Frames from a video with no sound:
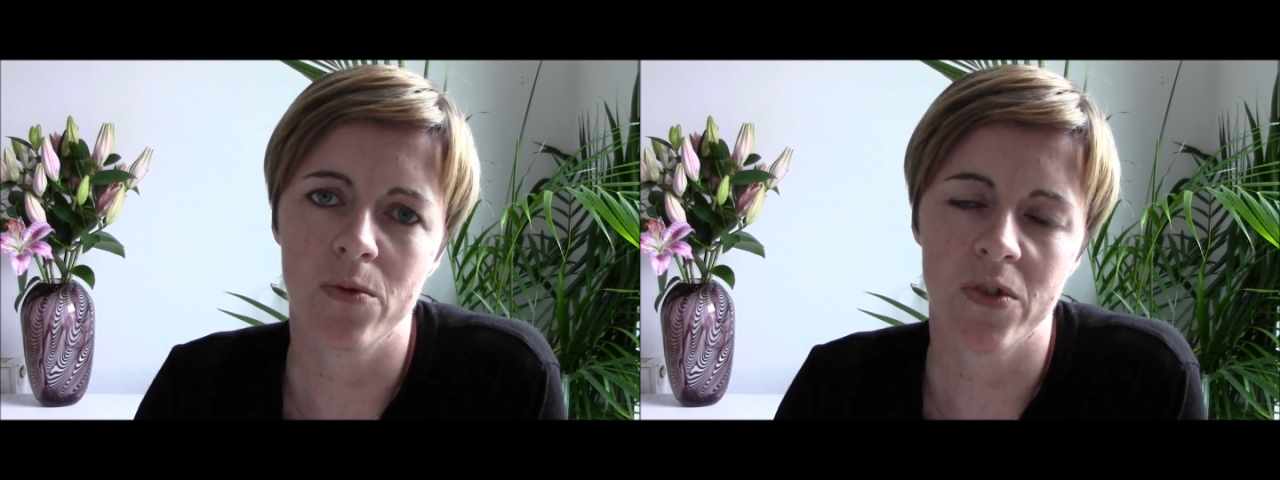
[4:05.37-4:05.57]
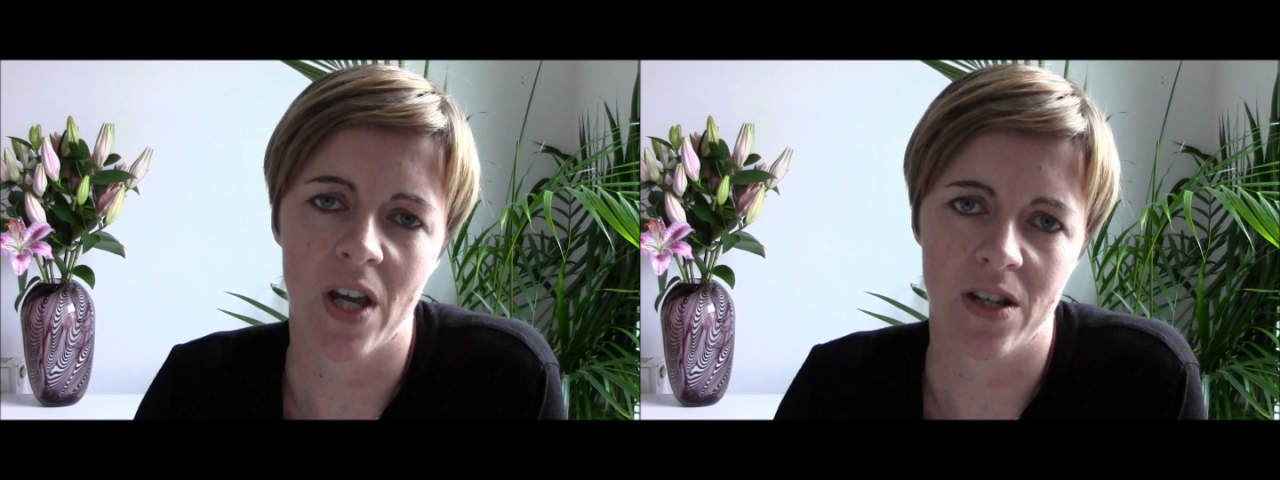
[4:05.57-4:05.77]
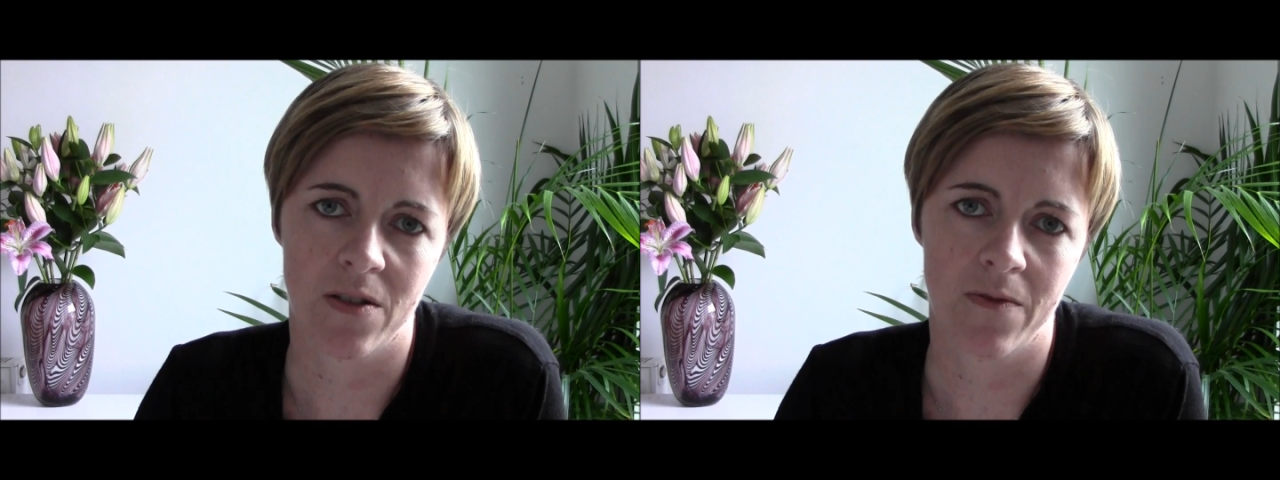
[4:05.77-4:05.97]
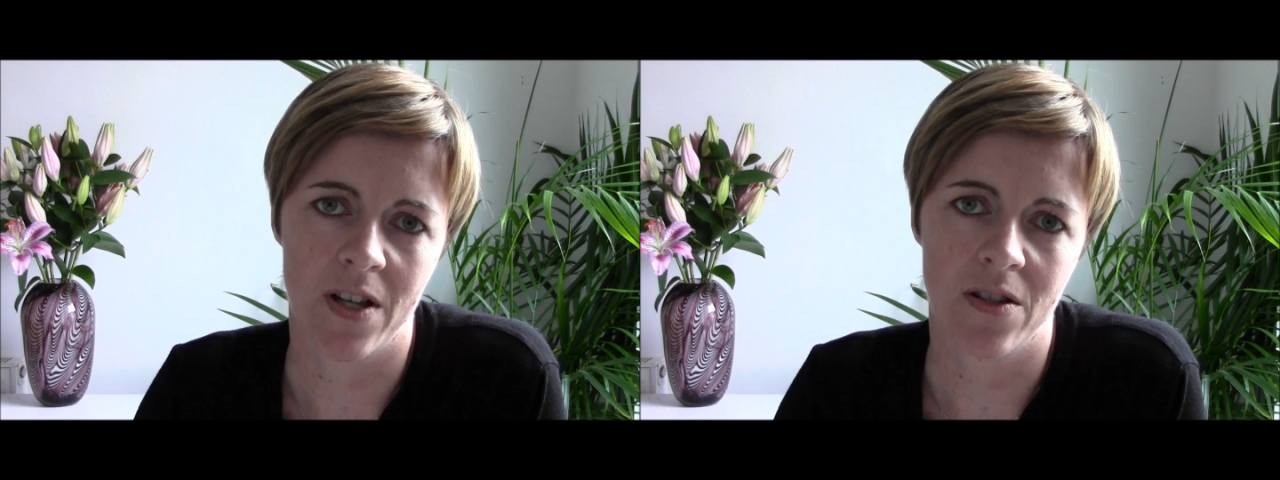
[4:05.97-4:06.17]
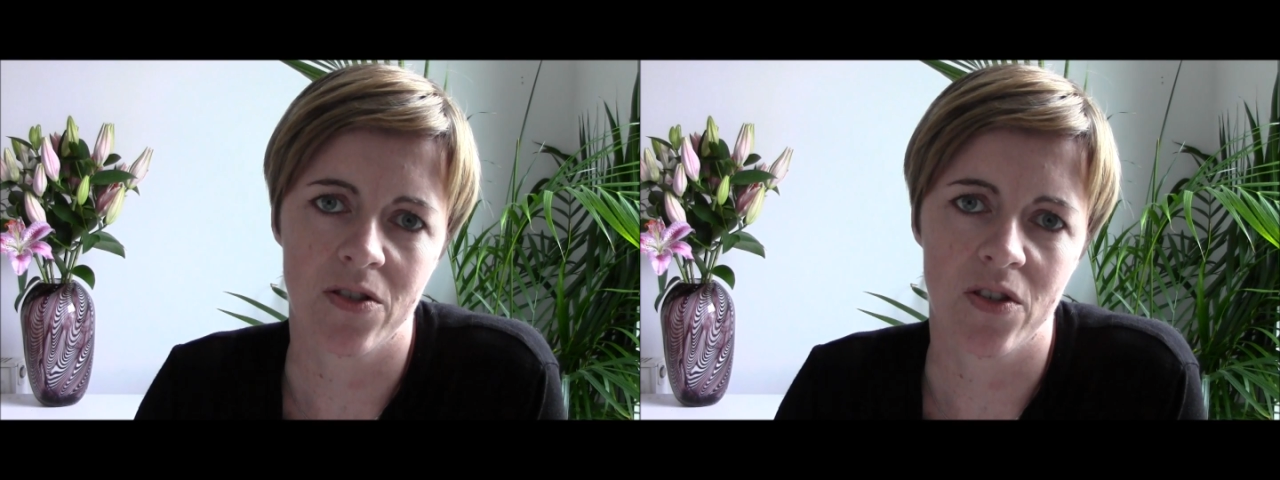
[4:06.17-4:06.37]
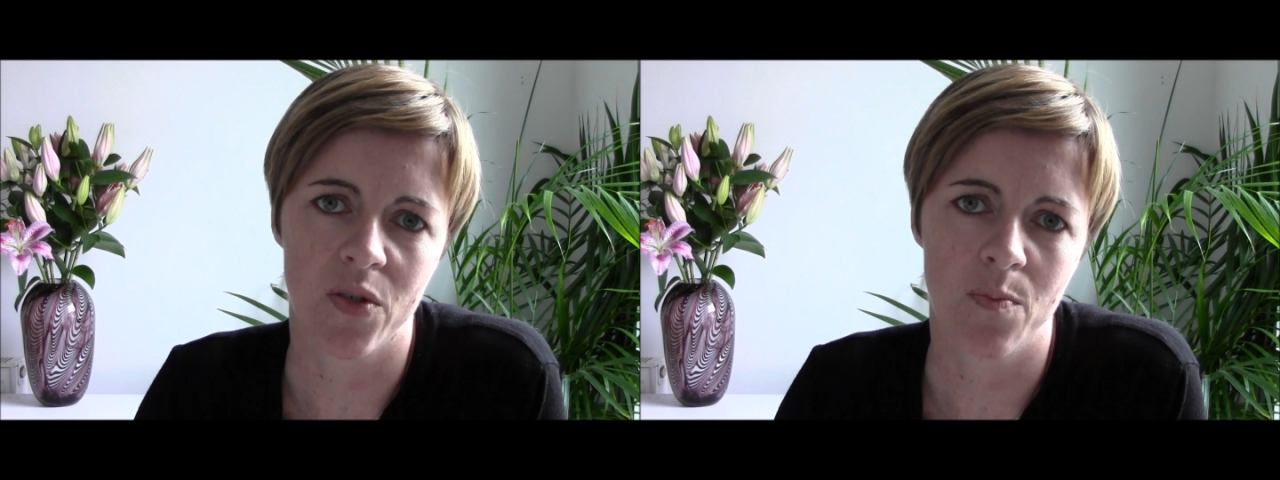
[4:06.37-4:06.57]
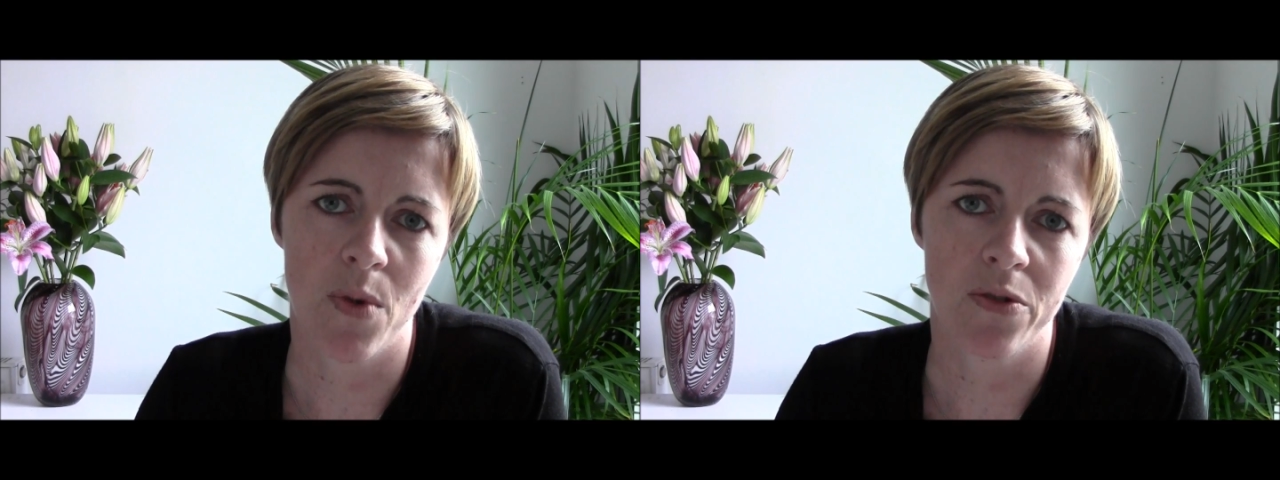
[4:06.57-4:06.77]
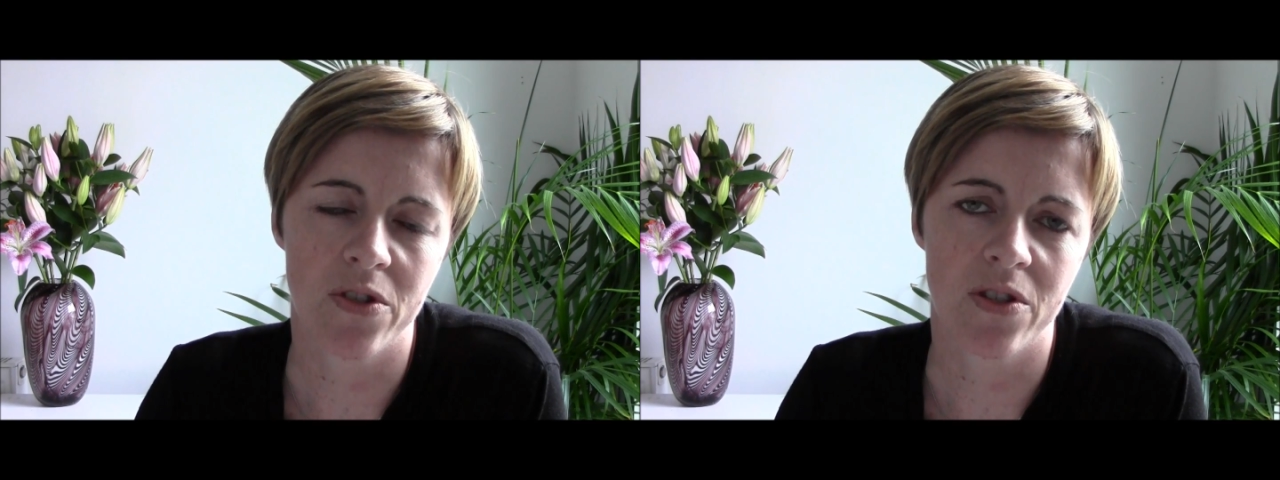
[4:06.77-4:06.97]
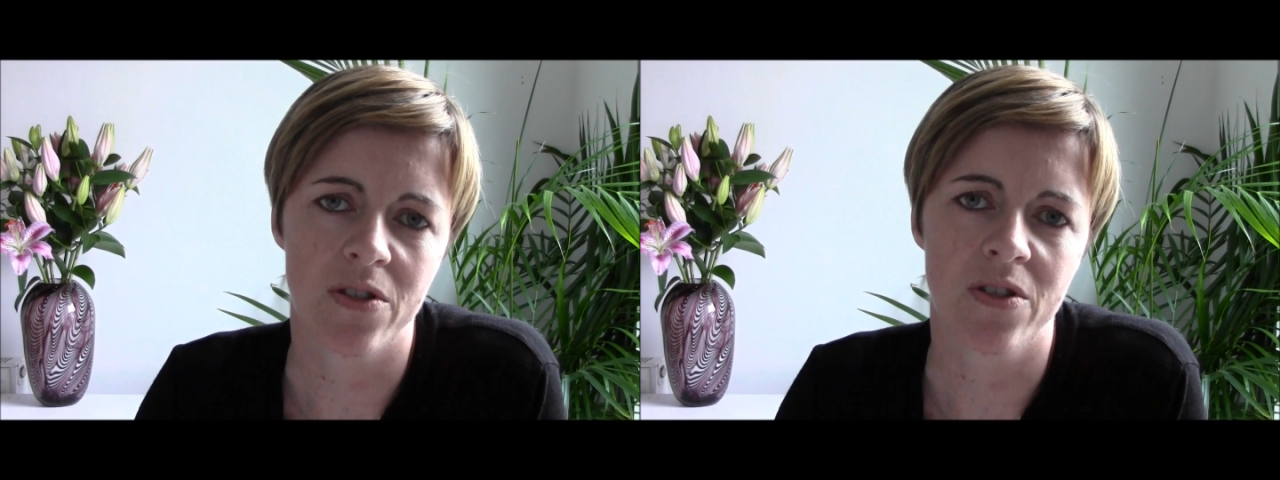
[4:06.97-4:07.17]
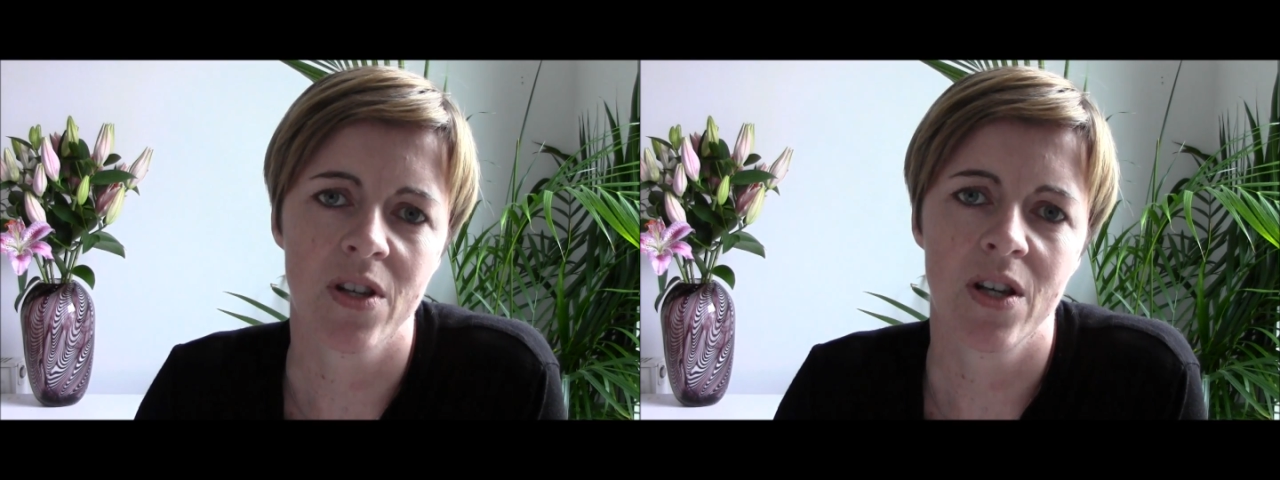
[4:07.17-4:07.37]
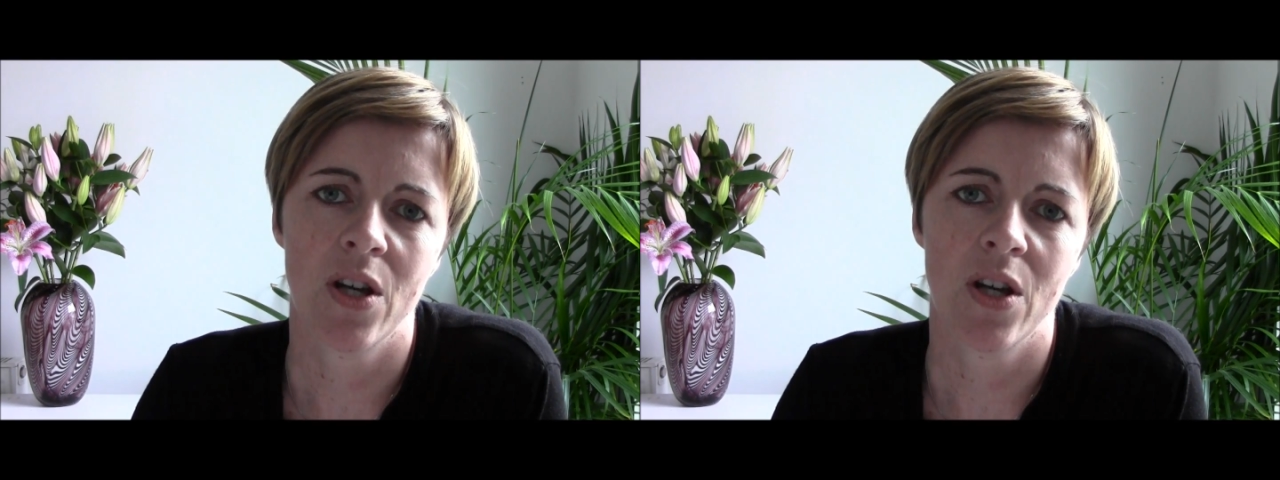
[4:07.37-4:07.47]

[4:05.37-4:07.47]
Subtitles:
sex offenders as monsters,